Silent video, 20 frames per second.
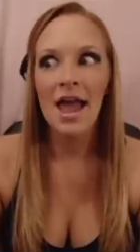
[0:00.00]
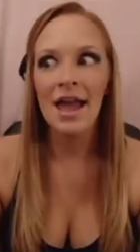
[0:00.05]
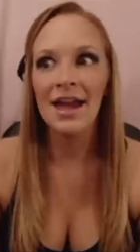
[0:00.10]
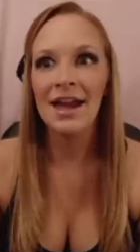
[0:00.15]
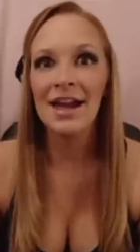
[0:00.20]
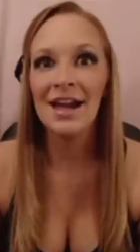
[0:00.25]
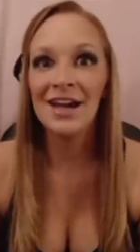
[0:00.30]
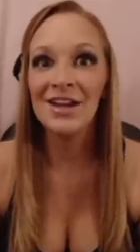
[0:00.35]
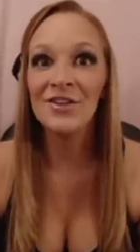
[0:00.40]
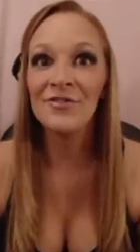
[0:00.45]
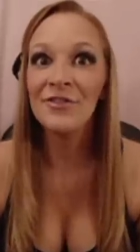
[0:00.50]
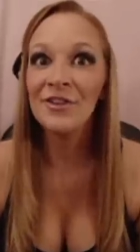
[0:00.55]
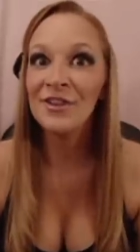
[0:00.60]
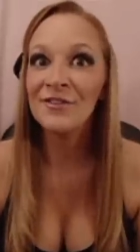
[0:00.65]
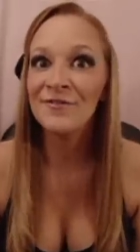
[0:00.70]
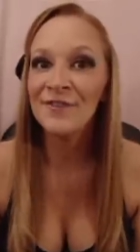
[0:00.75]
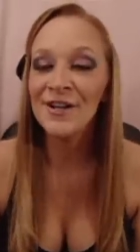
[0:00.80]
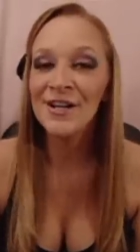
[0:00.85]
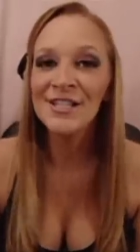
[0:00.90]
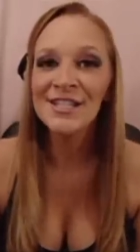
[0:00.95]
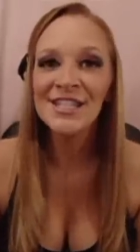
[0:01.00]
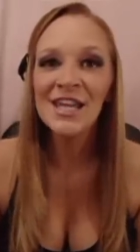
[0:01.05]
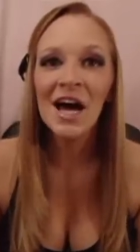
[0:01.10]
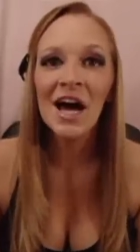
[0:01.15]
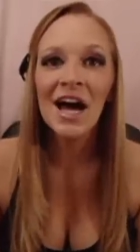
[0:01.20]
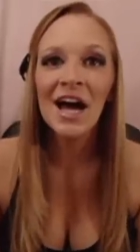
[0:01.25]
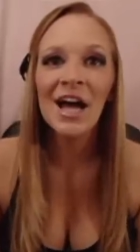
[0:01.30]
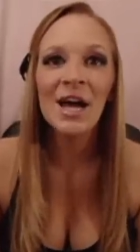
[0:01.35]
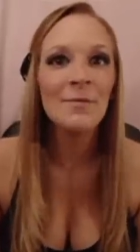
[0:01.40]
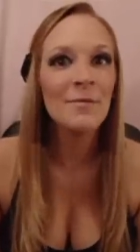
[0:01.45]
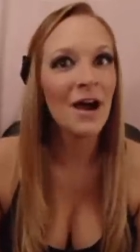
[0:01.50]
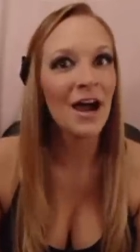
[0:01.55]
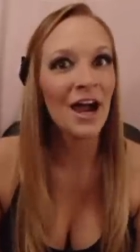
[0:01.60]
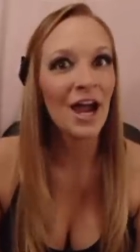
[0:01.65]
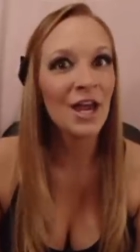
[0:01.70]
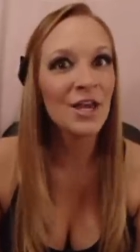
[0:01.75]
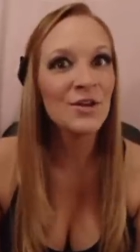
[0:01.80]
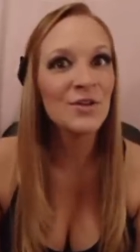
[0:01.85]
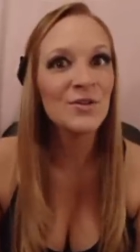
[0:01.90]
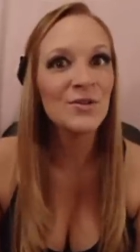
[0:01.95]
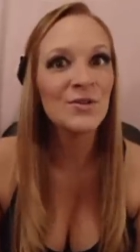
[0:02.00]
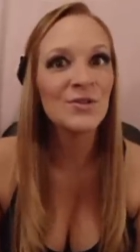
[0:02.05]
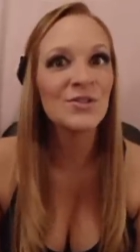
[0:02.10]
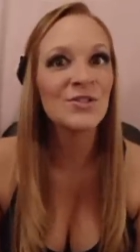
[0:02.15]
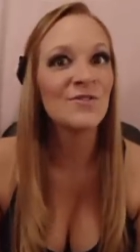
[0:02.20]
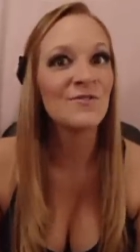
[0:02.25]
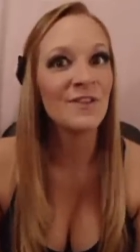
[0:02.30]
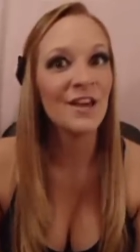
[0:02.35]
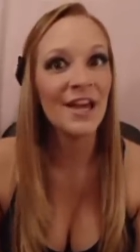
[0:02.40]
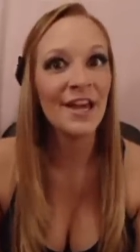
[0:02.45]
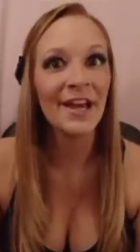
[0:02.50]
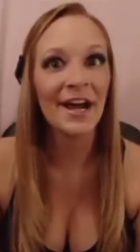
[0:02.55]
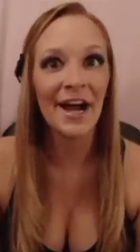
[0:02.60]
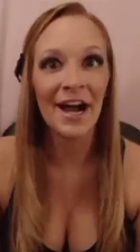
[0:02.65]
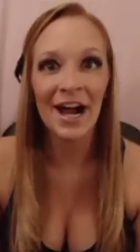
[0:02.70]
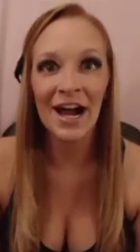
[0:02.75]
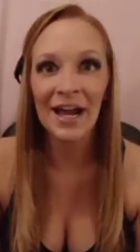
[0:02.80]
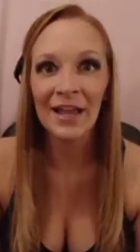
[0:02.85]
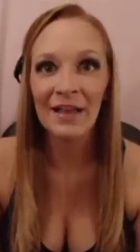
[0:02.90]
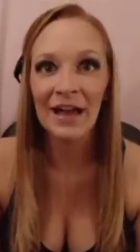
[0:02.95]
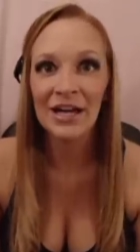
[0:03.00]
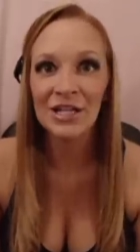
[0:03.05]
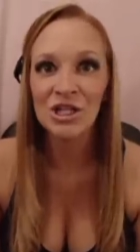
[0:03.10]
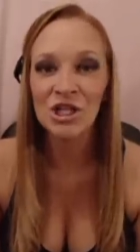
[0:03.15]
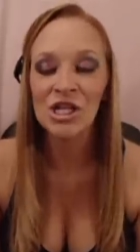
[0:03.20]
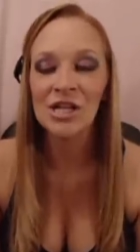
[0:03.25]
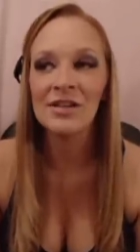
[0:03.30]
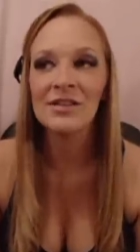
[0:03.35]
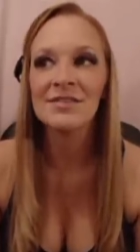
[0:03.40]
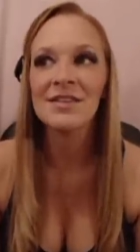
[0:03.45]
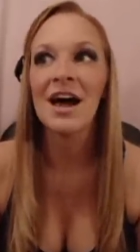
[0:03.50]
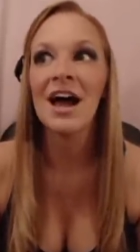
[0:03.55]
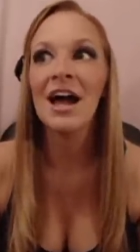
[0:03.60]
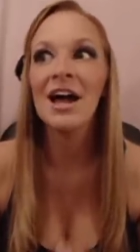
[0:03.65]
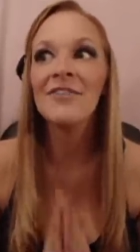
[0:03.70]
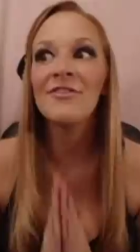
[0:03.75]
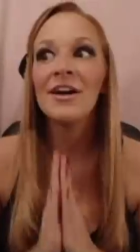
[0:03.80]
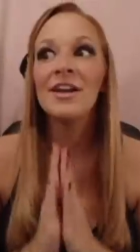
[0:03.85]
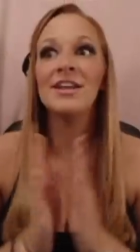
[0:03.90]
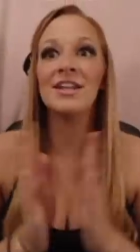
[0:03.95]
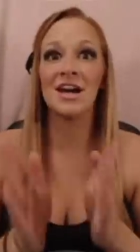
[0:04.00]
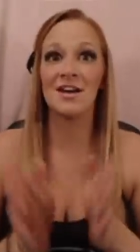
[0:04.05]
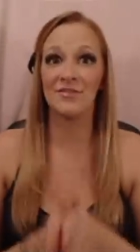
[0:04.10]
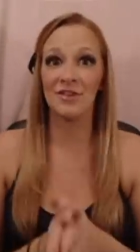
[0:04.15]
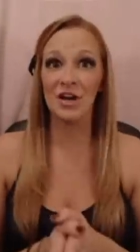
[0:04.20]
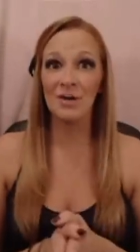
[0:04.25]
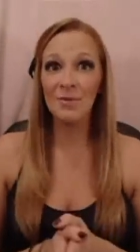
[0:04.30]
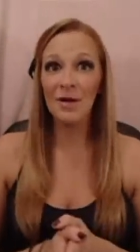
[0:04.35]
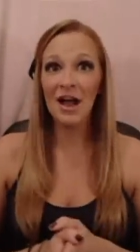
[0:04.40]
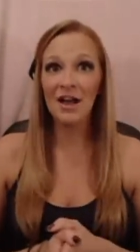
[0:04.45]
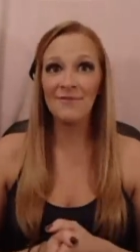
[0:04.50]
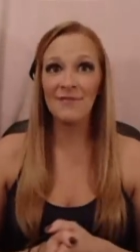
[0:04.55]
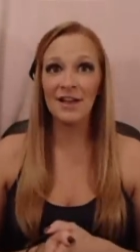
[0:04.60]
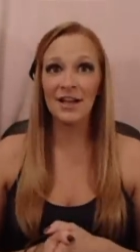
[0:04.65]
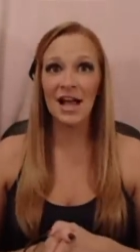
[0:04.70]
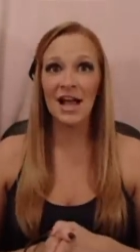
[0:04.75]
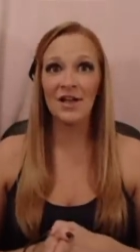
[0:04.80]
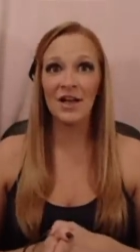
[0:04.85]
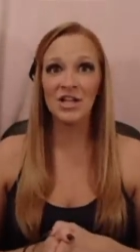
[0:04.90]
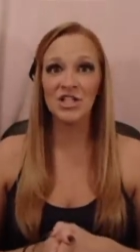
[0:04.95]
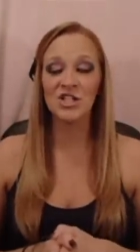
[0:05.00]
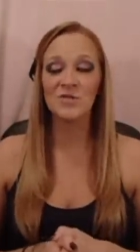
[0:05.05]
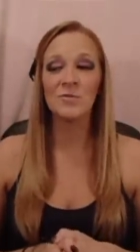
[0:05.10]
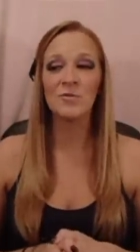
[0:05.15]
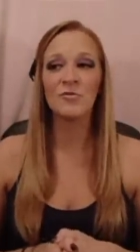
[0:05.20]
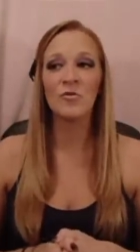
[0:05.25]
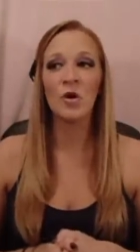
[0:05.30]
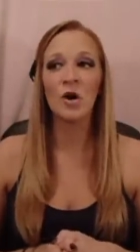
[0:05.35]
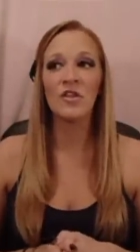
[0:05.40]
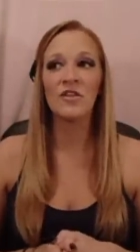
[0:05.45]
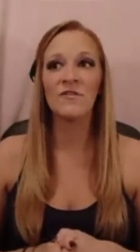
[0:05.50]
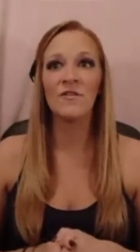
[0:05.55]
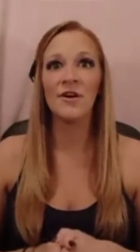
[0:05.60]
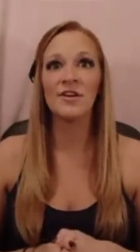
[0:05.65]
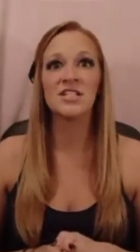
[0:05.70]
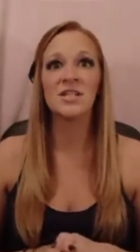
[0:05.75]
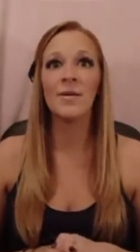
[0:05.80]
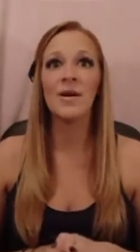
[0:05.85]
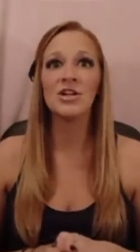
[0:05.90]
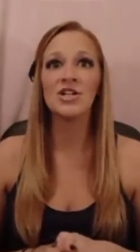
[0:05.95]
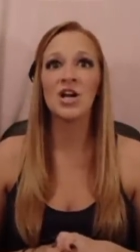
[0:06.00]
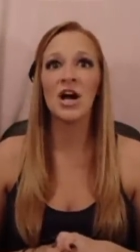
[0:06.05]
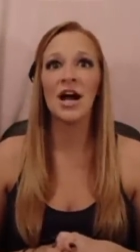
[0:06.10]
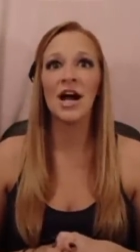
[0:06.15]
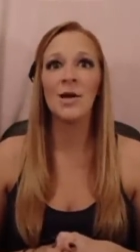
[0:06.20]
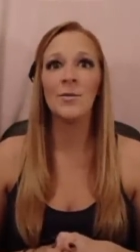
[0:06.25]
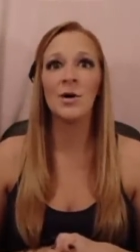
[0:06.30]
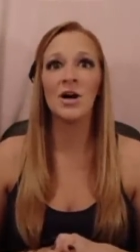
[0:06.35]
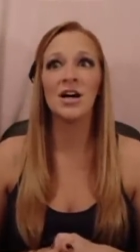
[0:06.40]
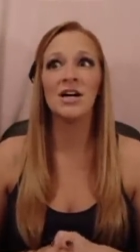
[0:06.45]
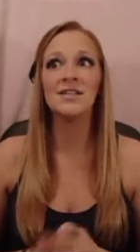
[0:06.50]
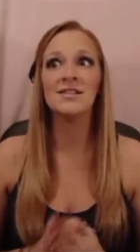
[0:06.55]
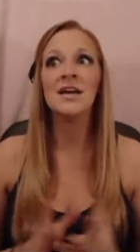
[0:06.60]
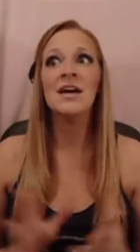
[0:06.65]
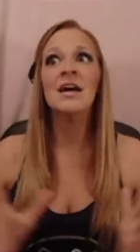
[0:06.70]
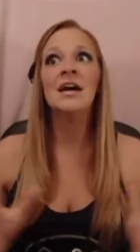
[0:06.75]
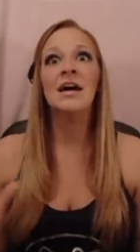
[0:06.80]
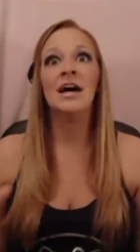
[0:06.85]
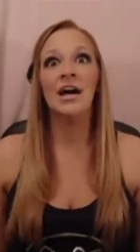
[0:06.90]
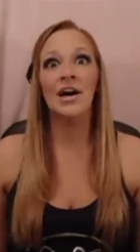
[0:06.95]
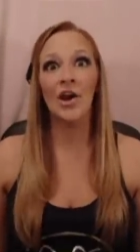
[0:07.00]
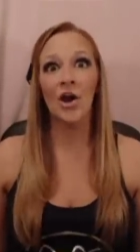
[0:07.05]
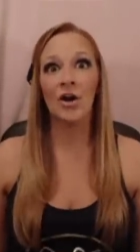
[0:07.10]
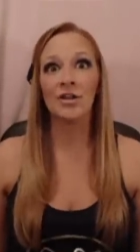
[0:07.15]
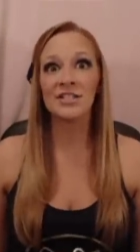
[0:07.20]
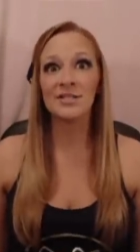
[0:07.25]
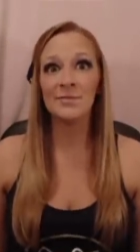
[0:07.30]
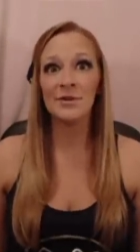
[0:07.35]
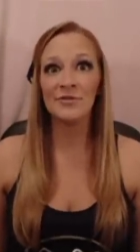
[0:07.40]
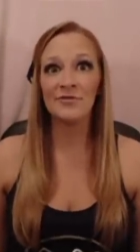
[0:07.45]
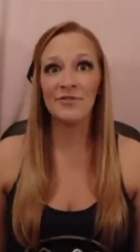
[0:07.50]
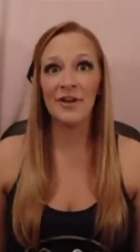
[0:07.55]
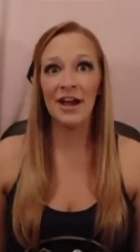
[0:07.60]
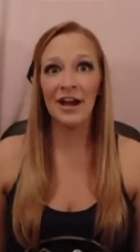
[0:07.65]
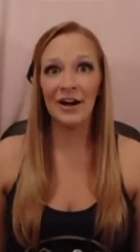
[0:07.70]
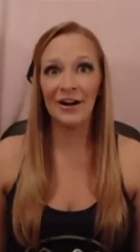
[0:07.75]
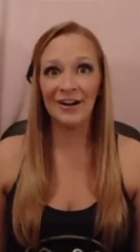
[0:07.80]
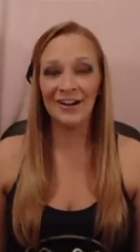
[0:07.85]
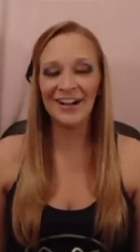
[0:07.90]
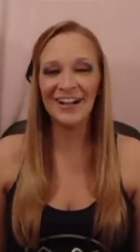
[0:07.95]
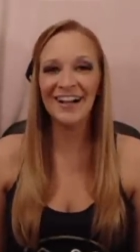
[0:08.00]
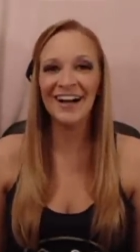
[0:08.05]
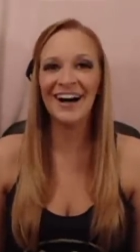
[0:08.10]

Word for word: And for the first time, I used fake eyelashes. I've never applied fake eyelashes before. The first time I tried was an ultimate fail.